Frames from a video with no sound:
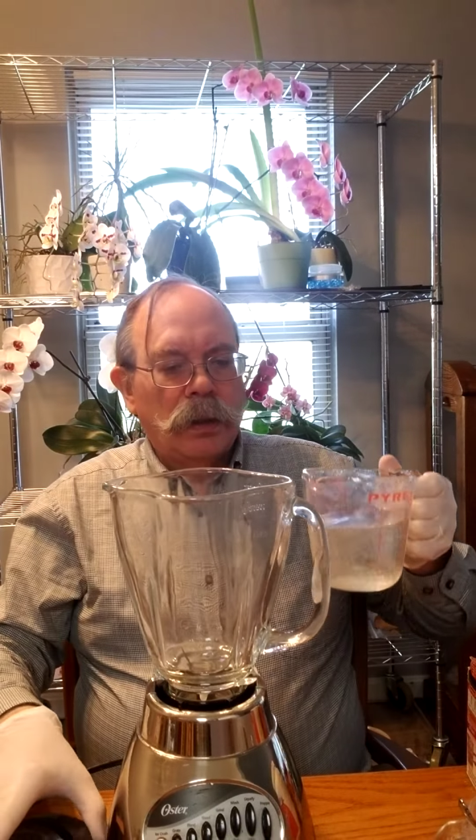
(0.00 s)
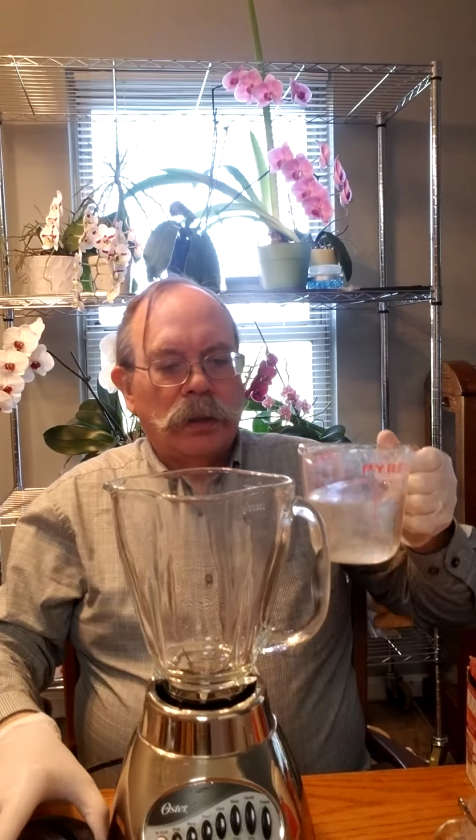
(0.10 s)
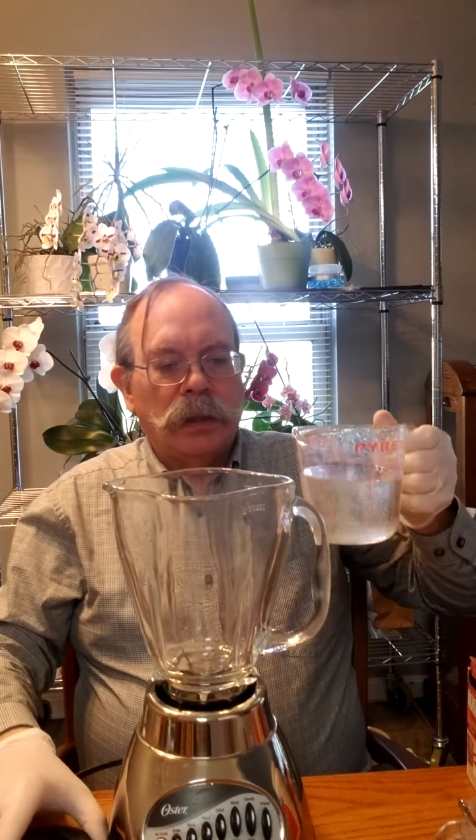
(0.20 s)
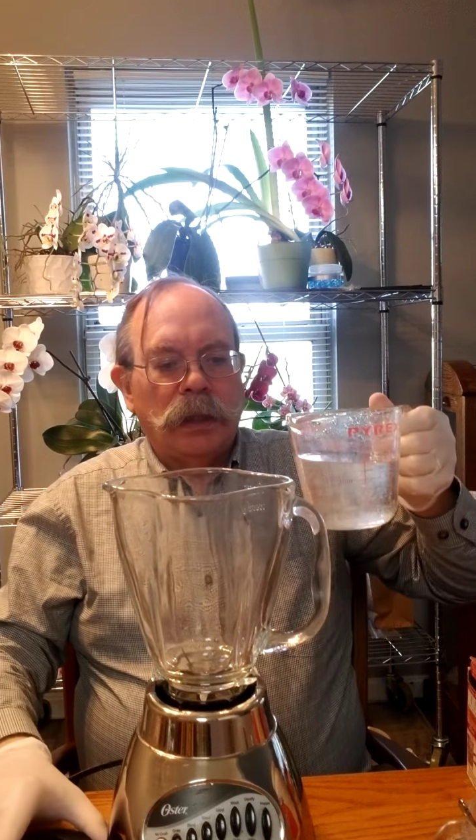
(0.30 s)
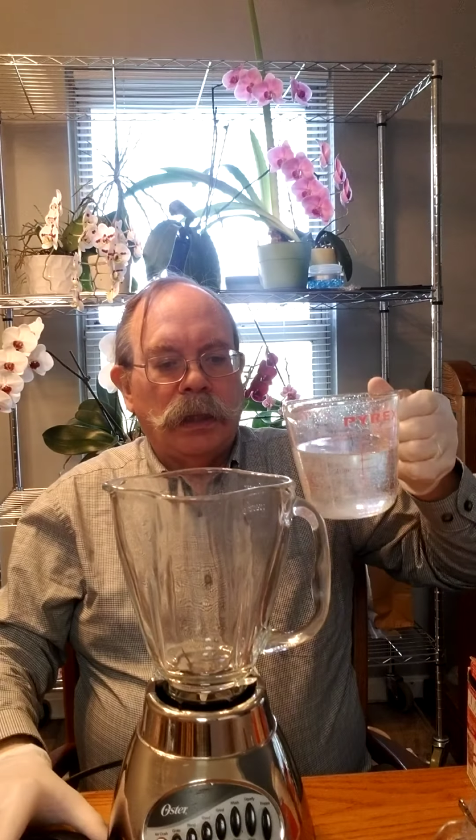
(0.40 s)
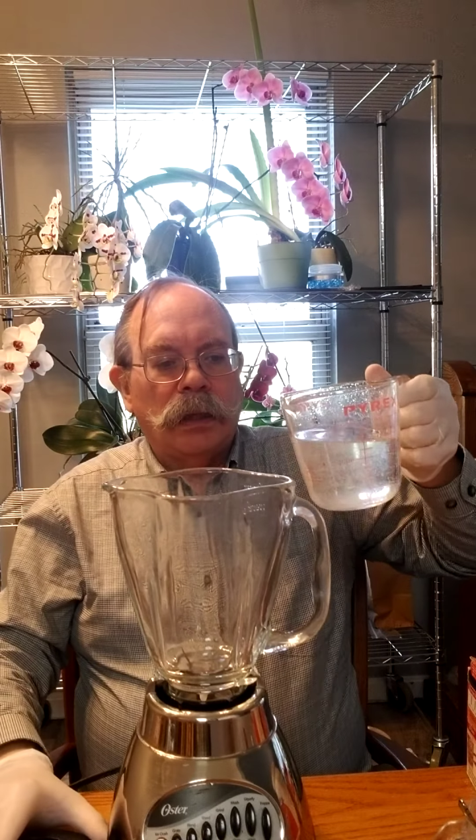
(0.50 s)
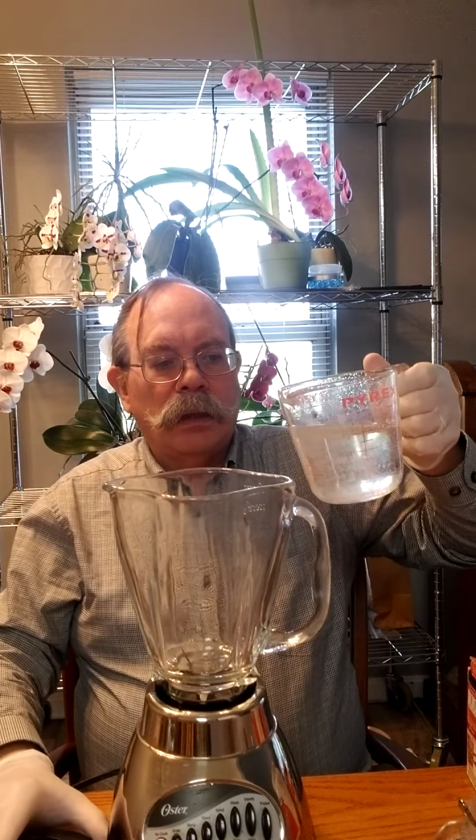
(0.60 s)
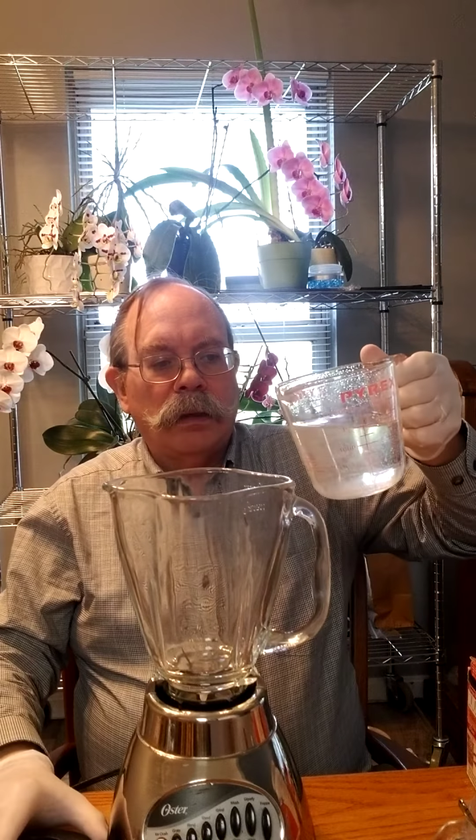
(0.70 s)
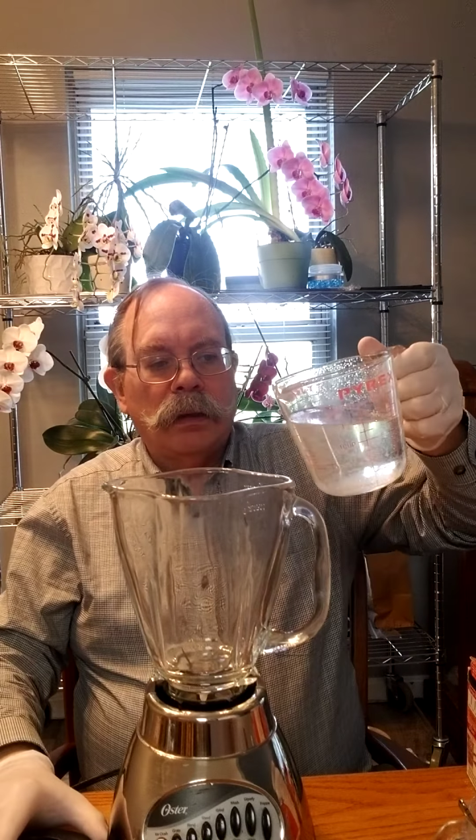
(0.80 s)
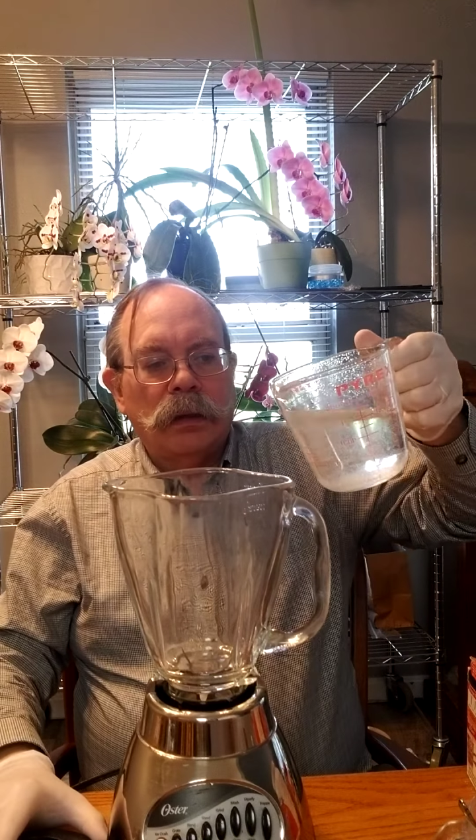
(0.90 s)
the
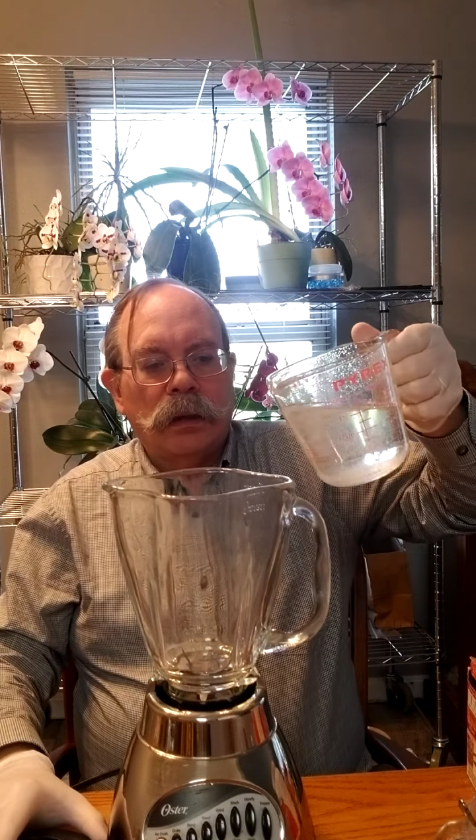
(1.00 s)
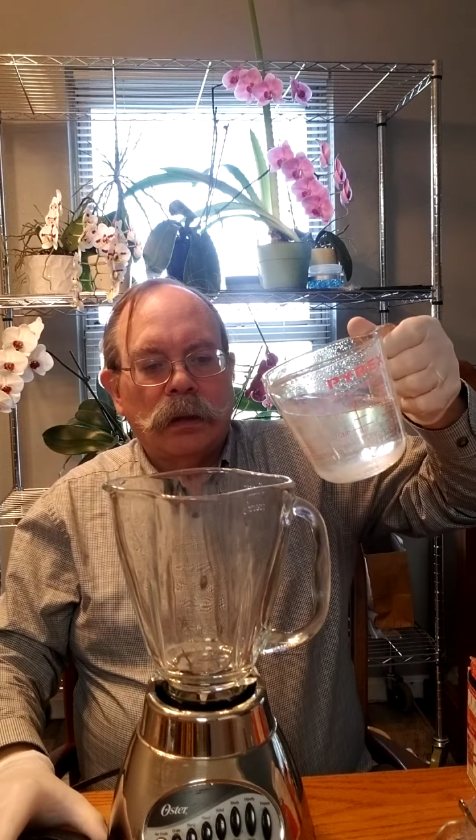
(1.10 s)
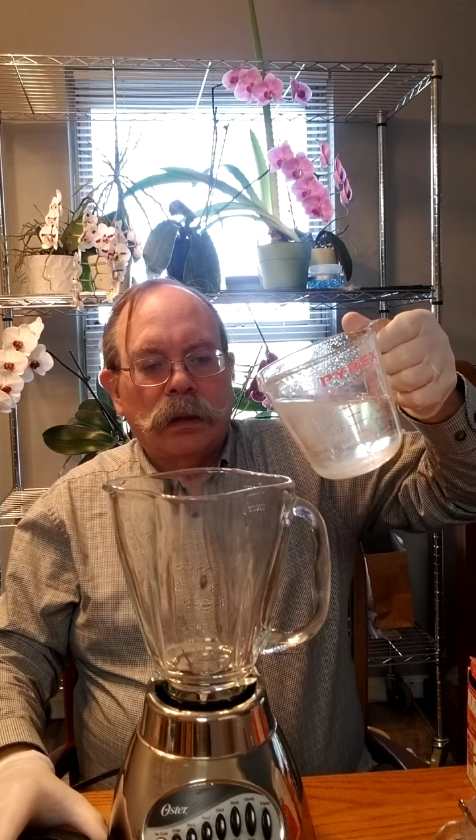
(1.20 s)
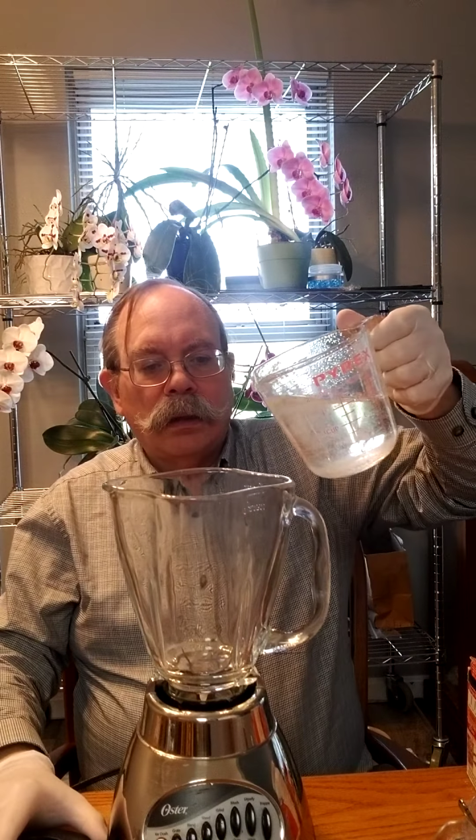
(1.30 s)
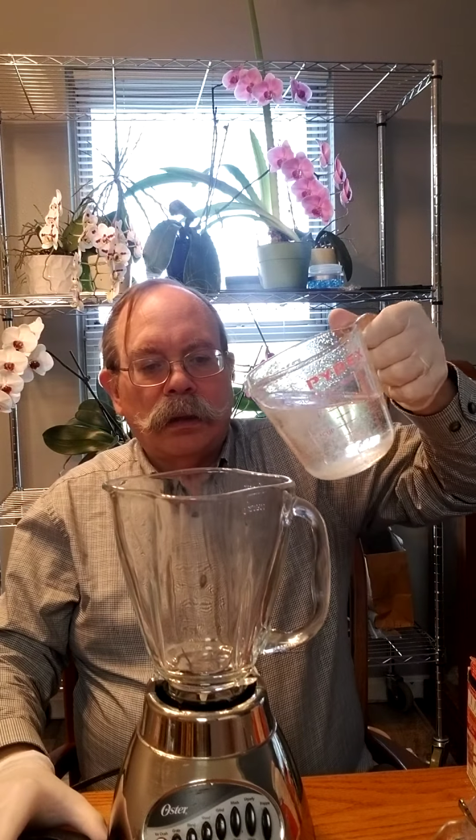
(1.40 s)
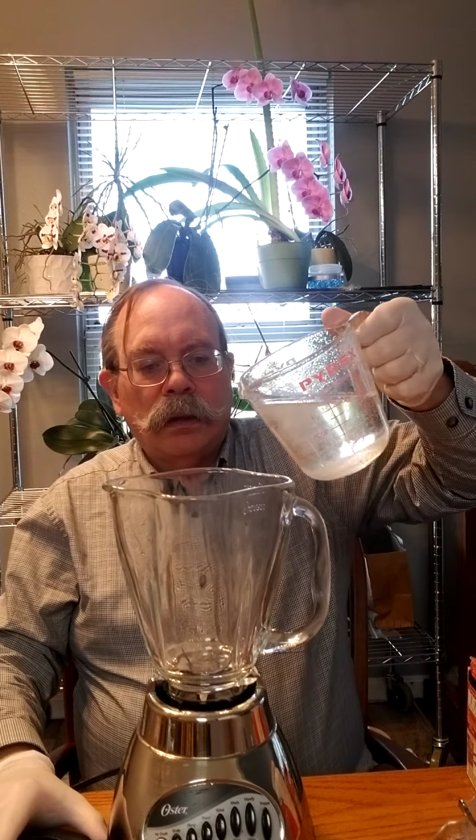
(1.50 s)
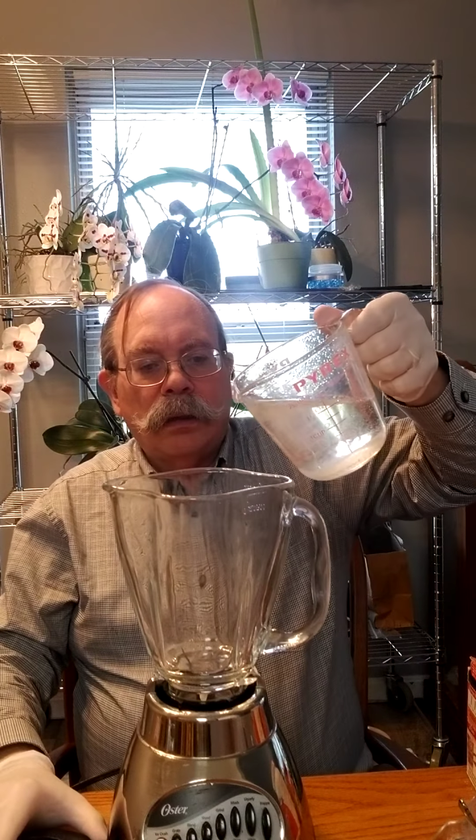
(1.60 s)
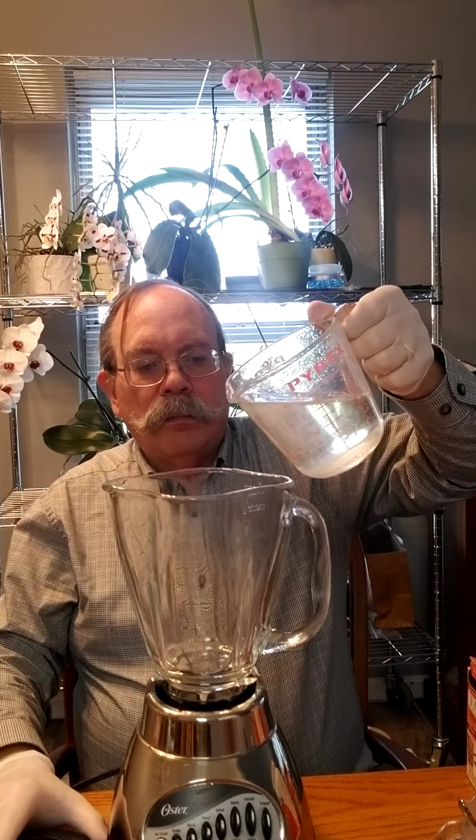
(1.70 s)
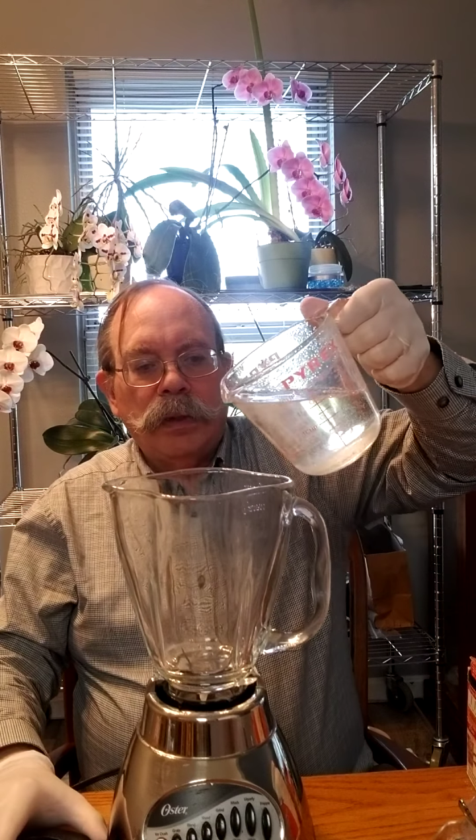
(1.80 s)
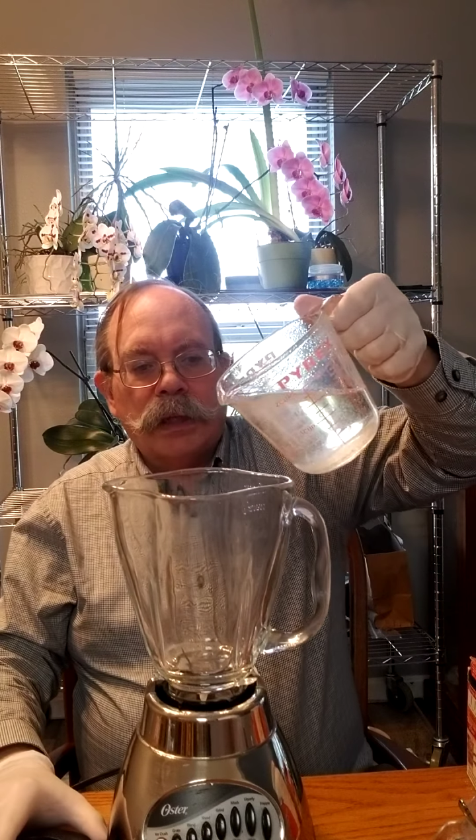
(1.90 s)

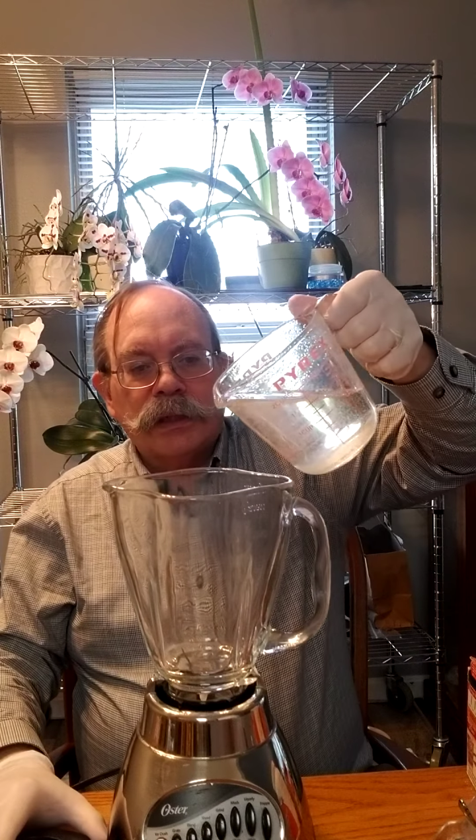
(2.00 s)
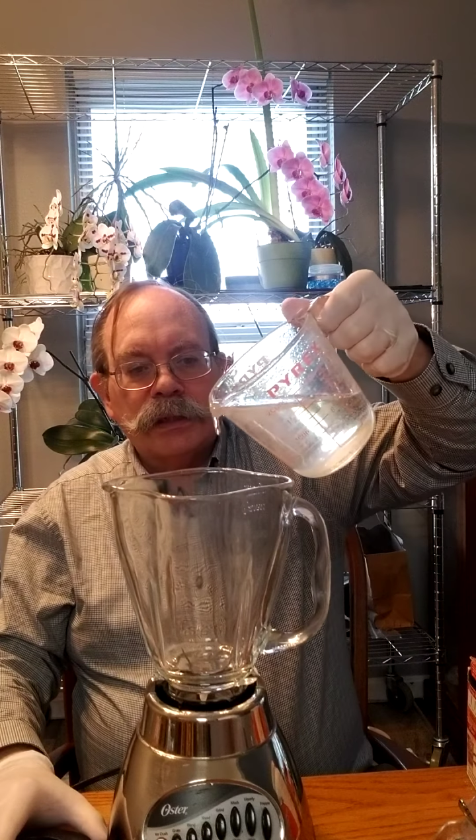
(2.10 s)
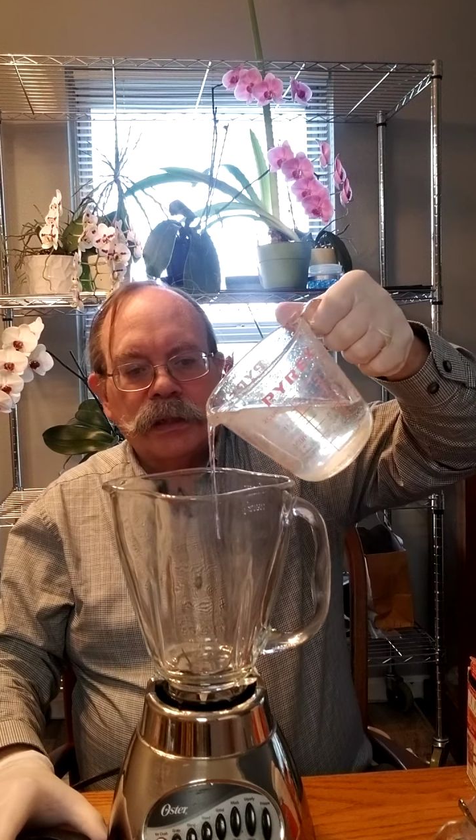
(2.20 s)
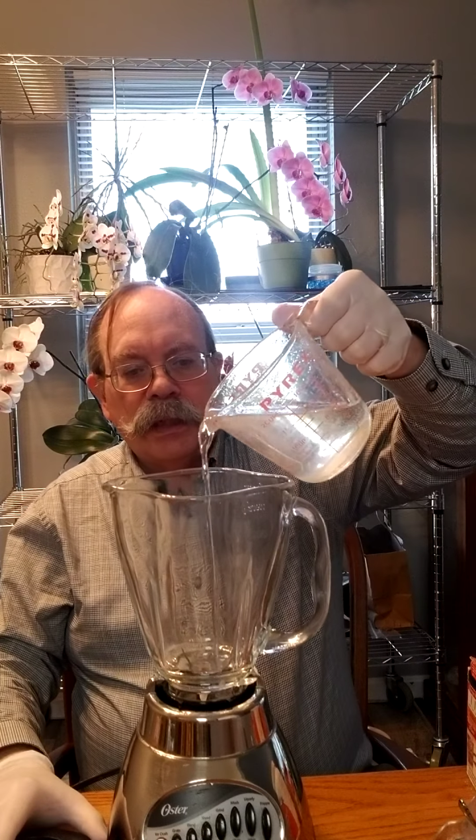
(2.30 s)
mix